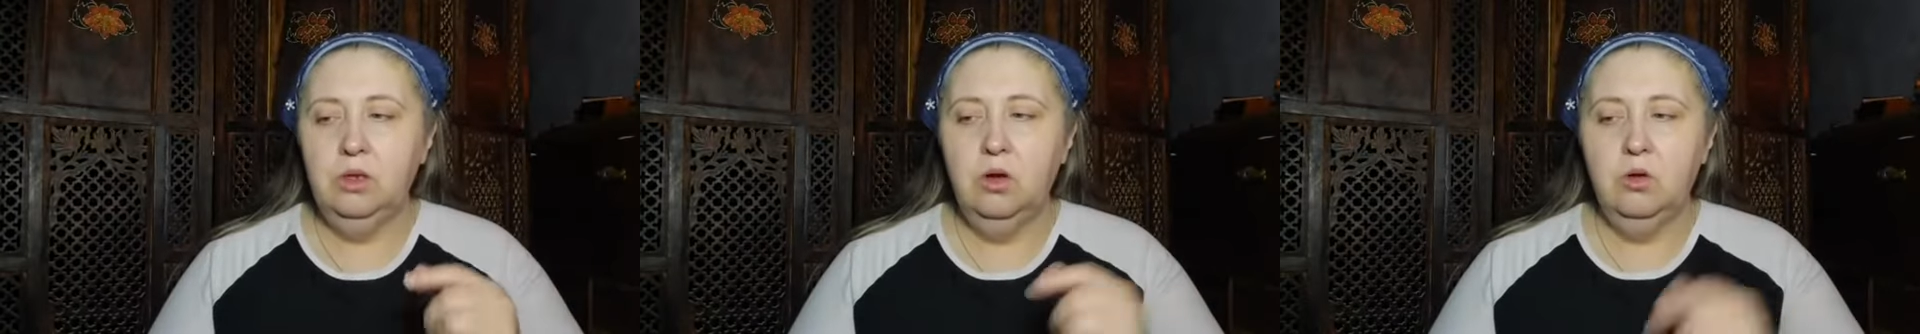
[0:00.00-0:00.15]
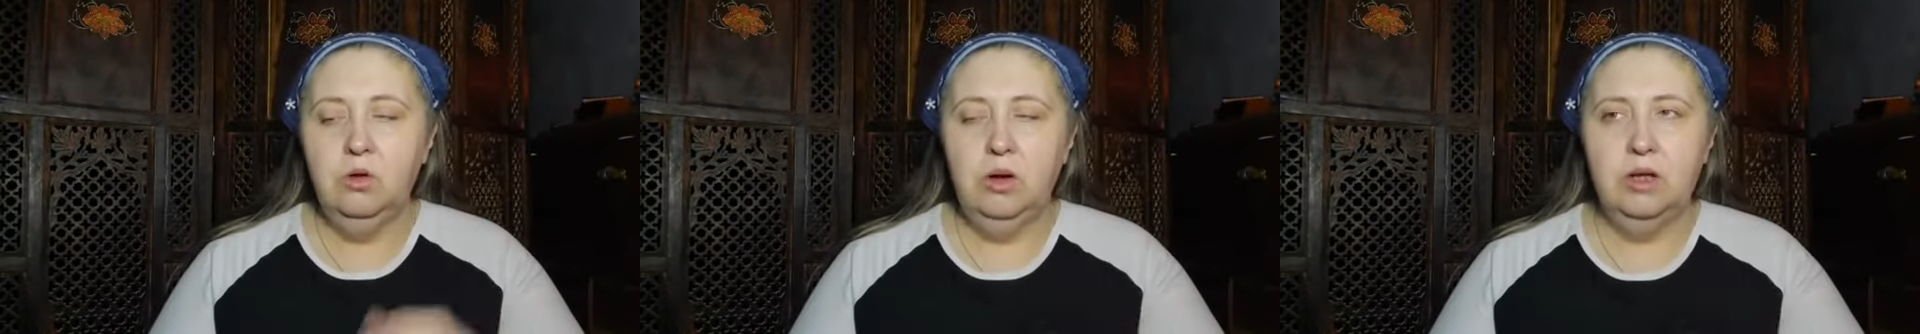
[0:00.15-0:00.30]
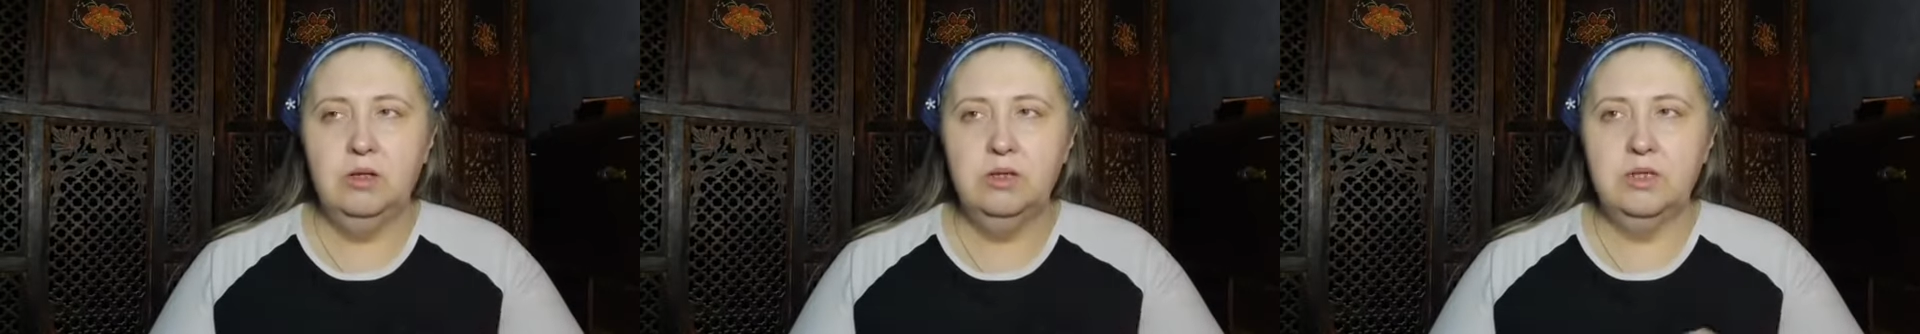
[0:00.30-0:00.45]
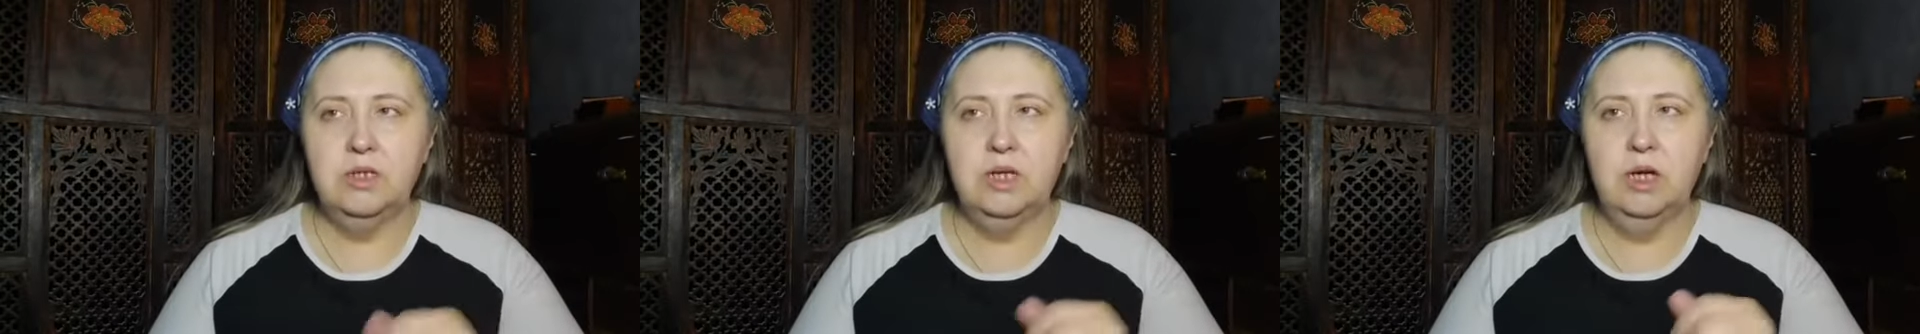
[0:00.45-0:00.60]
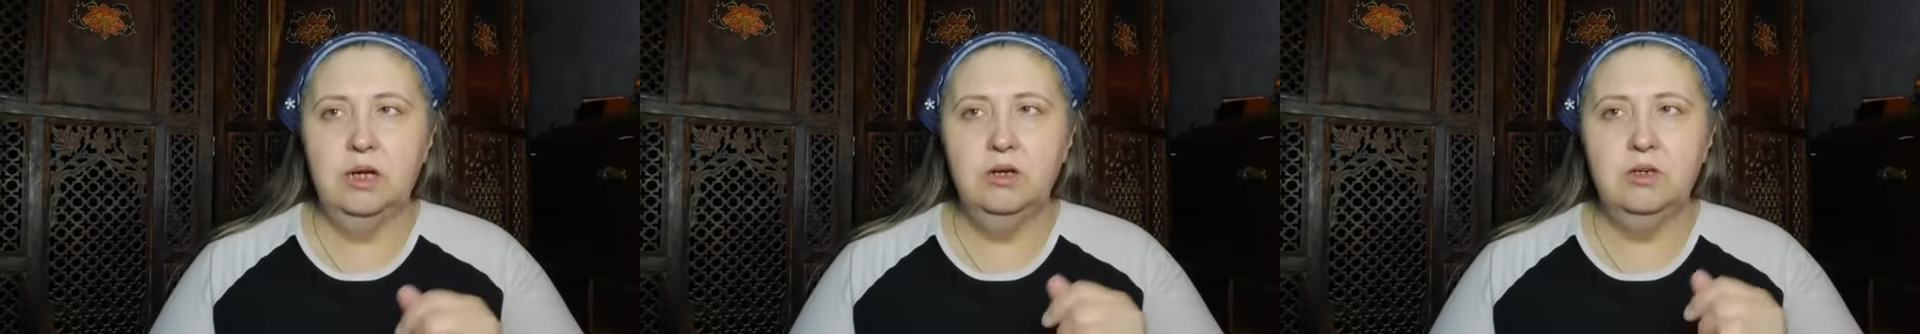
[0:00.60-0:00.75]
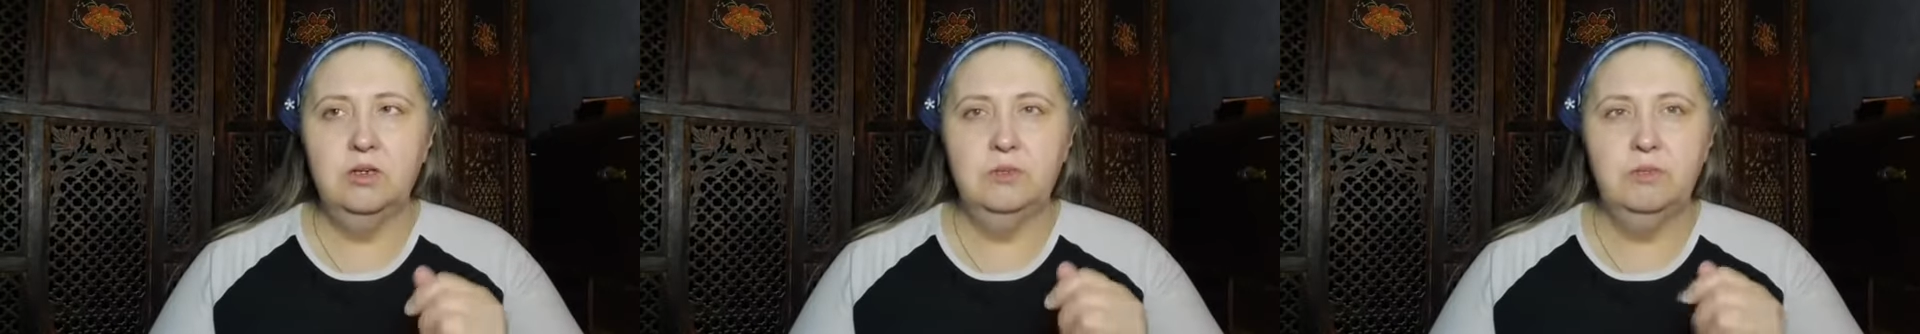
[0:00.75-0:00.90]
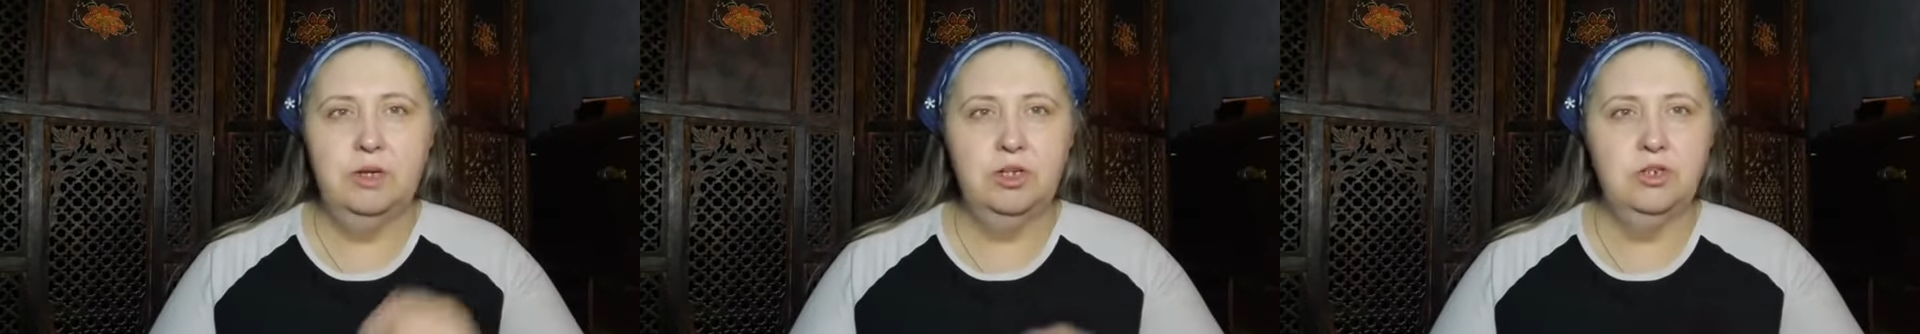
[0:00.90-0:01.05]
Go
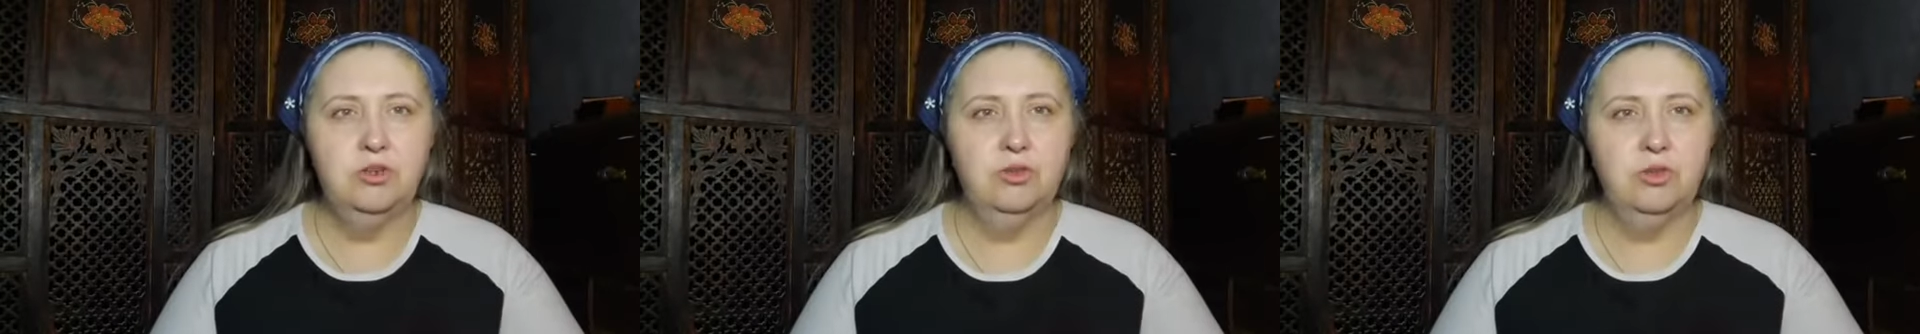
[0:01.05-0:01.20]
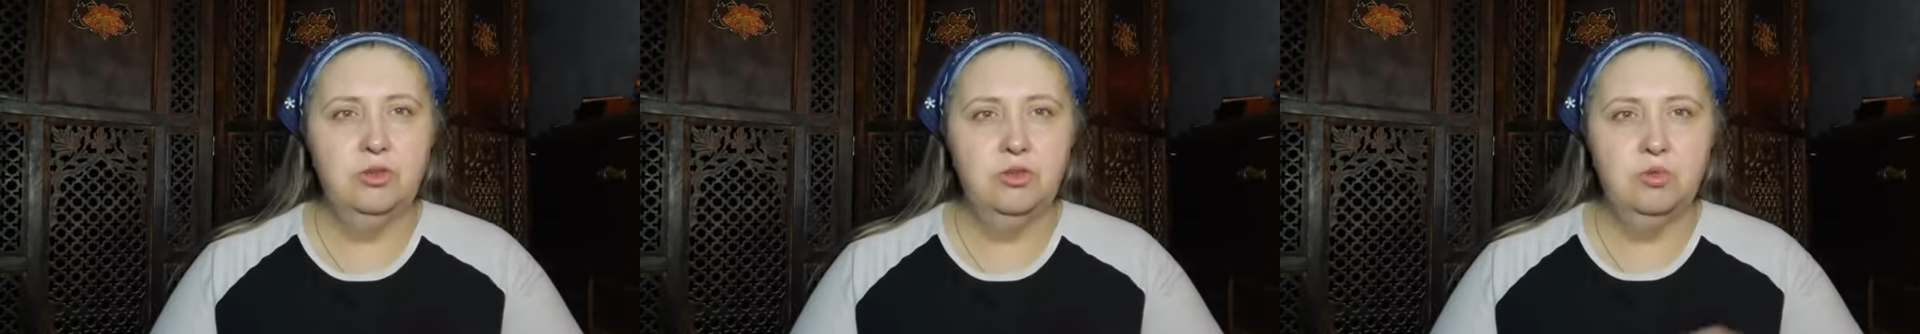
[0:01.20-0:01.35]
downstairs, make sure